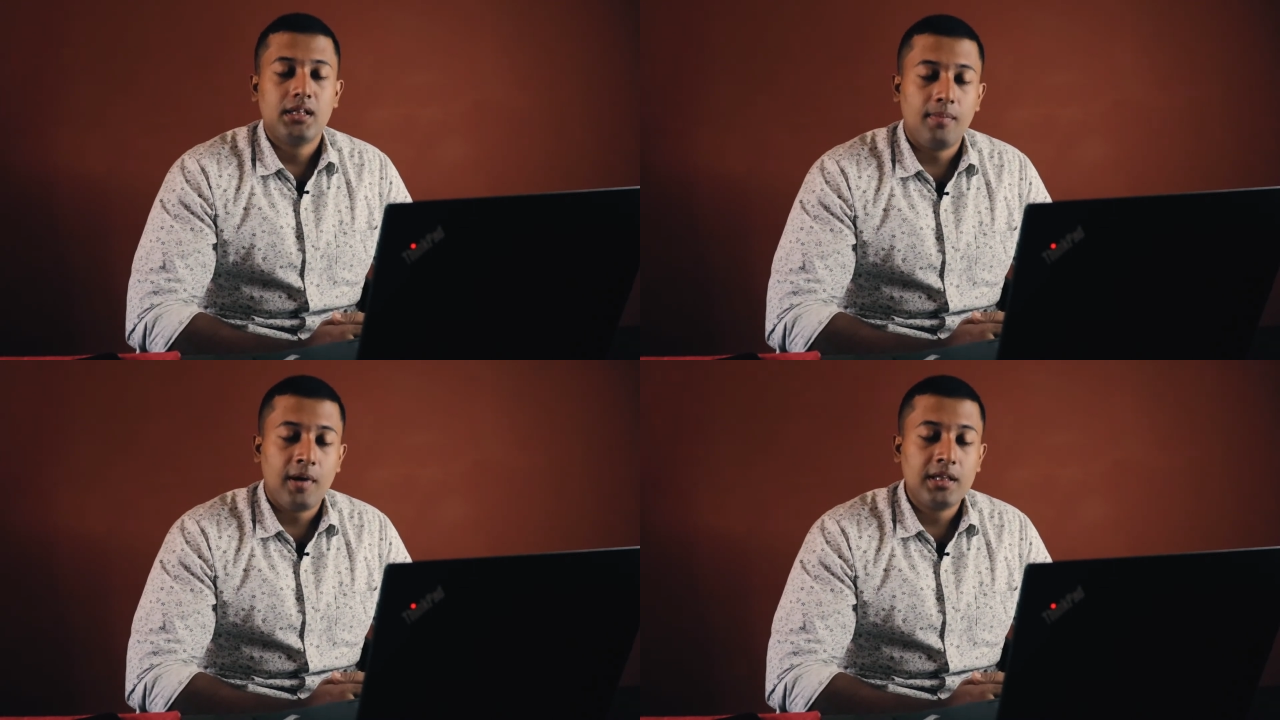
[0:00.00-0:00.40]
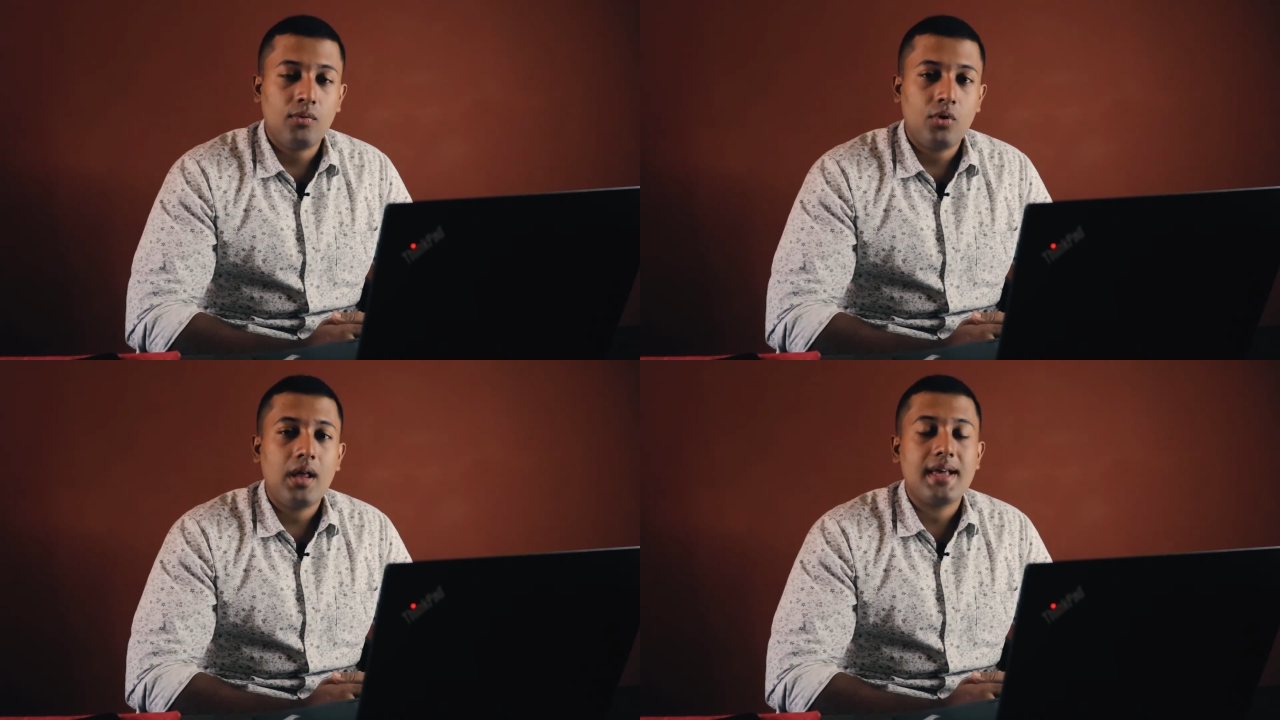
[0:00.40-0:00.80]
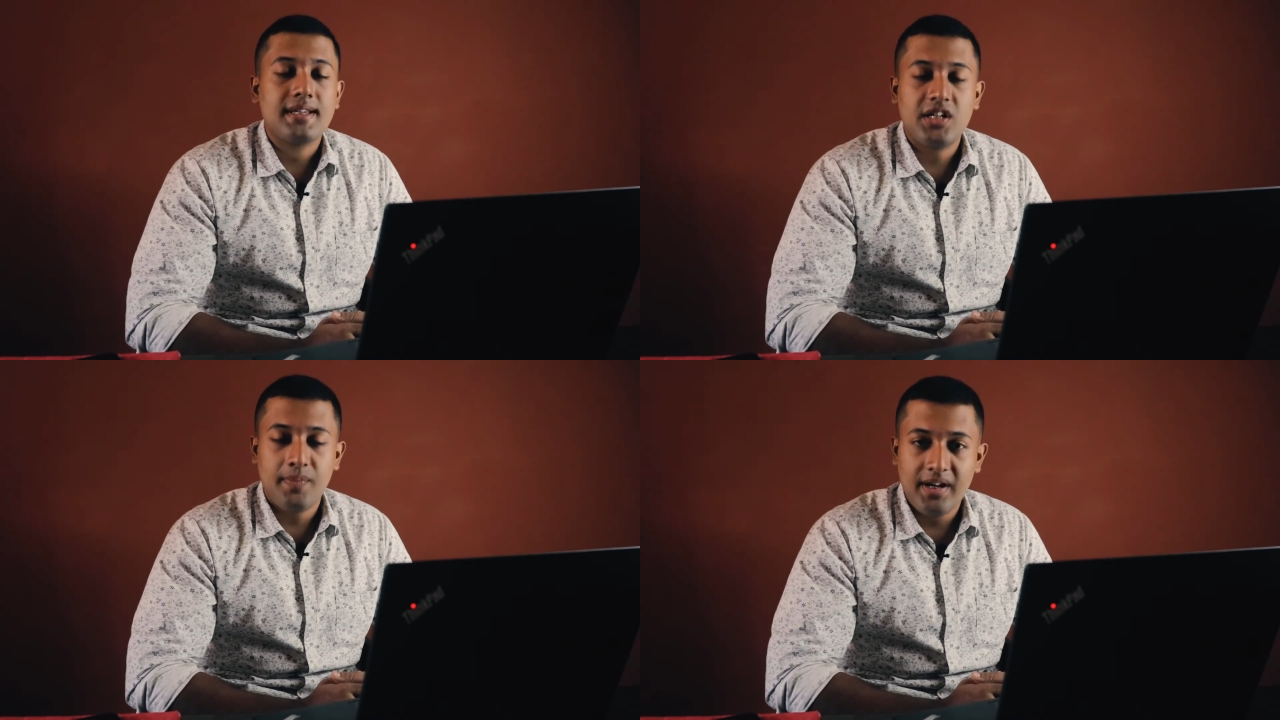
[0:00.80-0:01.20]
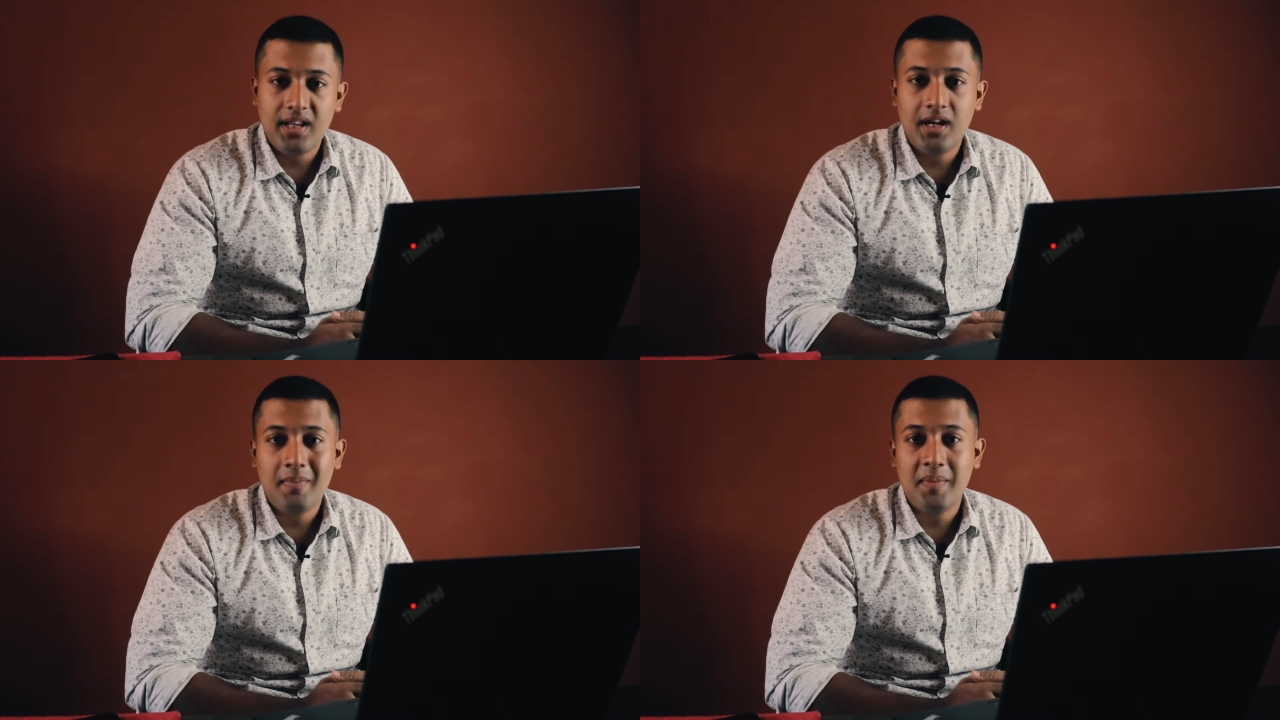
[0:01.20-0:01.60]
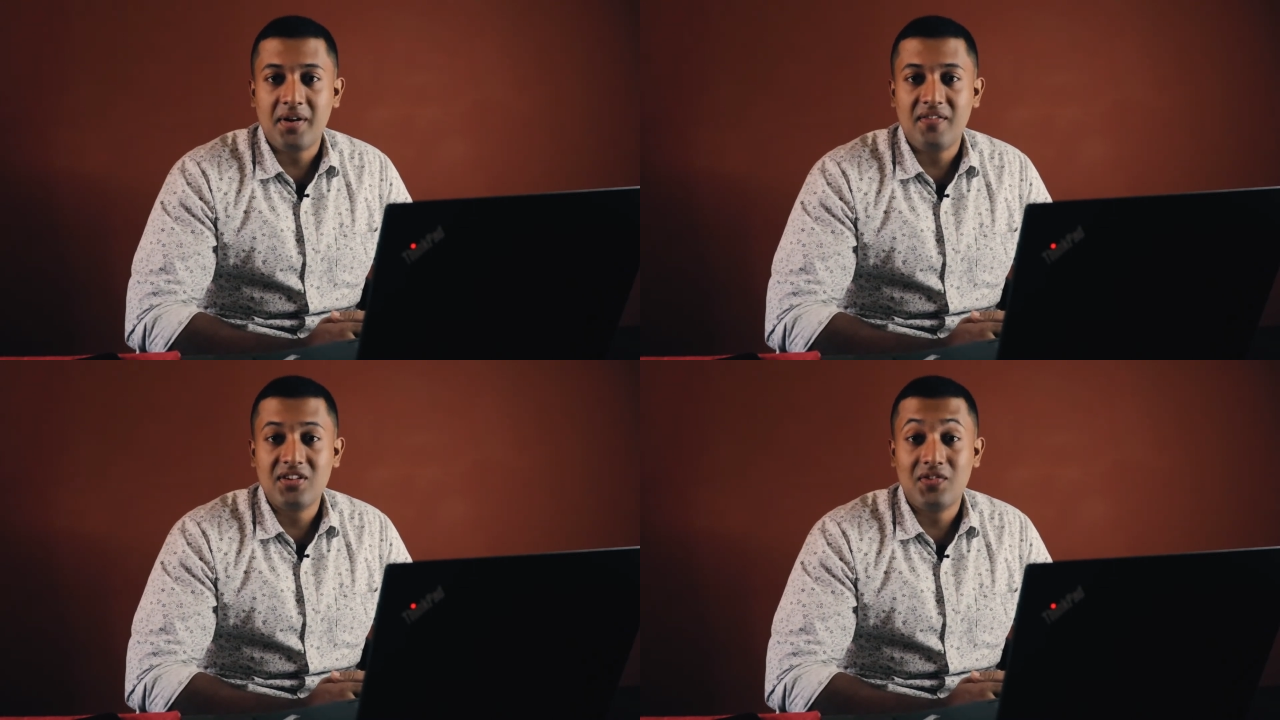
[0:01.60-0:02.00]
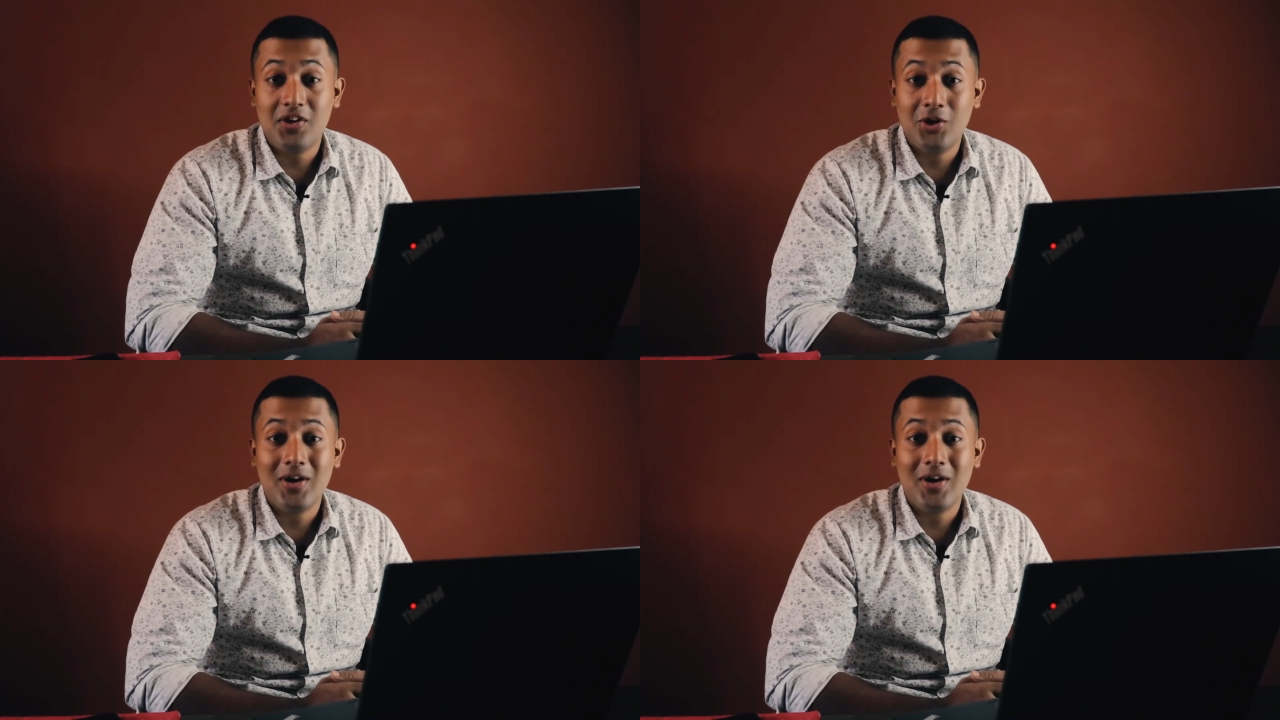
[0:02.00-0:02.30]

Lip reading: The motherboard, as I repeated in my previous video,